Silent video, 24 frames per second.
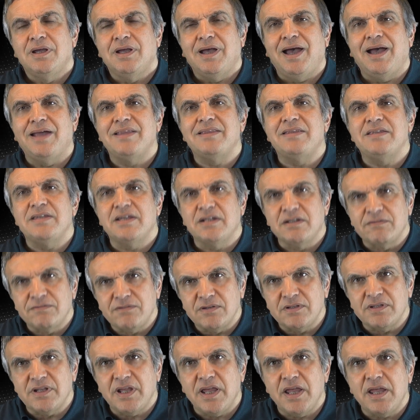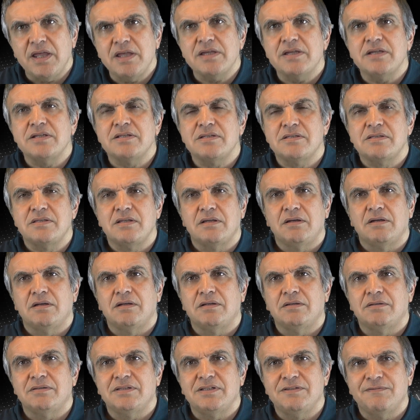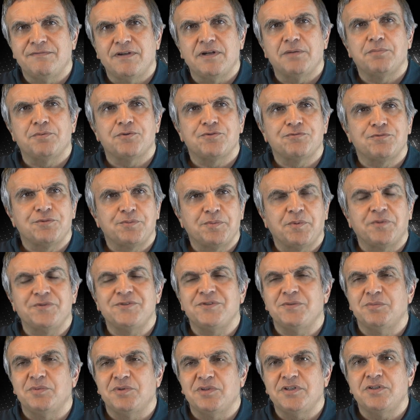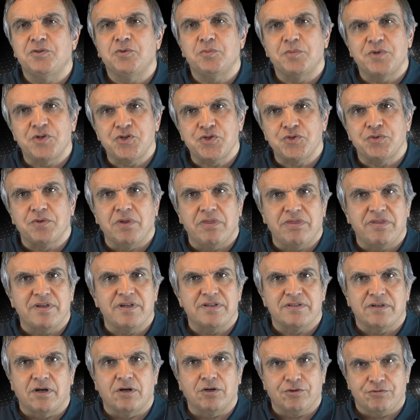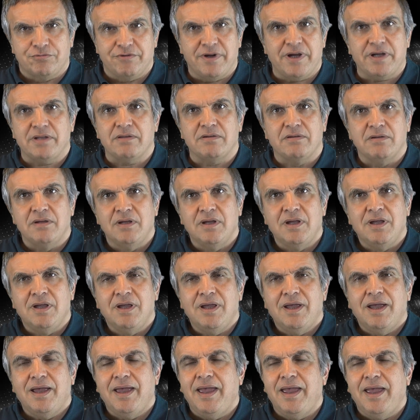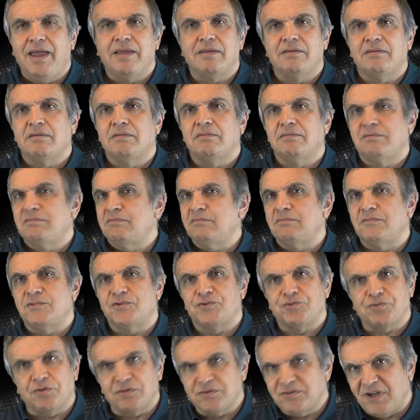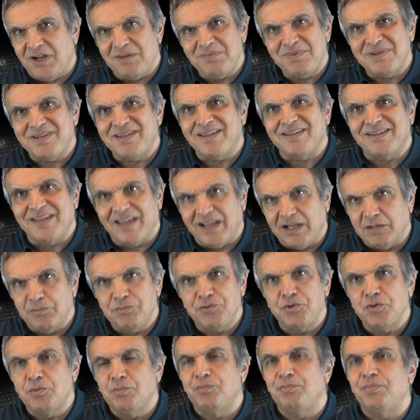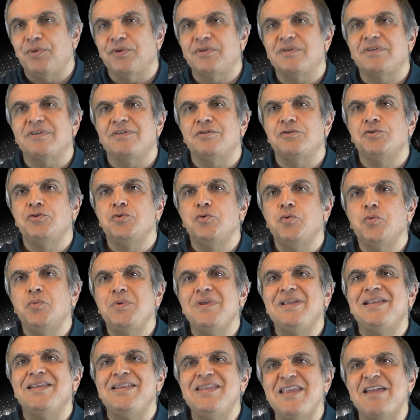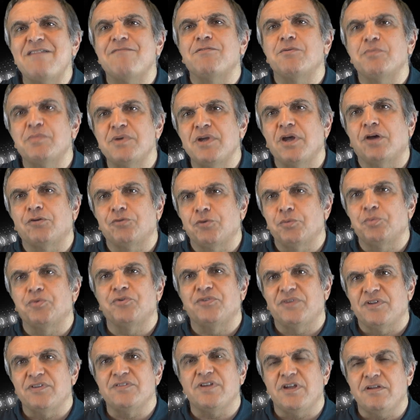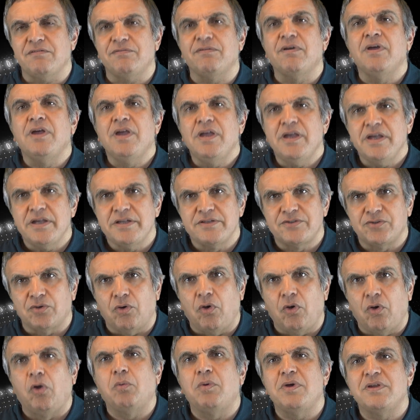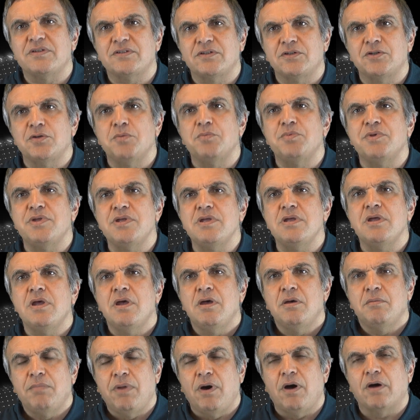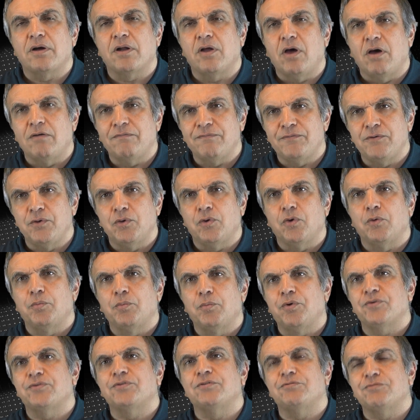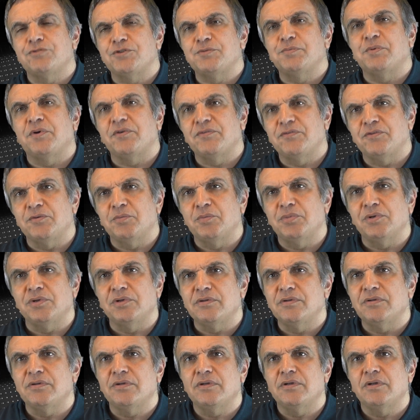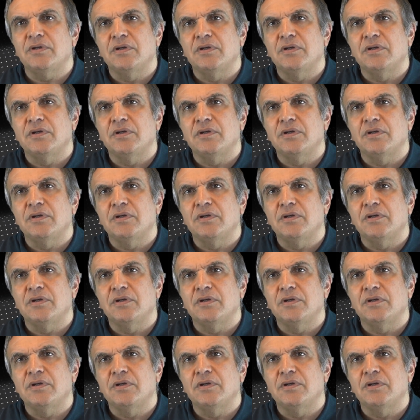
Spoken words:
At the end of the day, it's the developer's responsibility to make sure things are correct. And strong typing can help you, but you will never be 100% safe. It's always going to be part of your personal responsibility.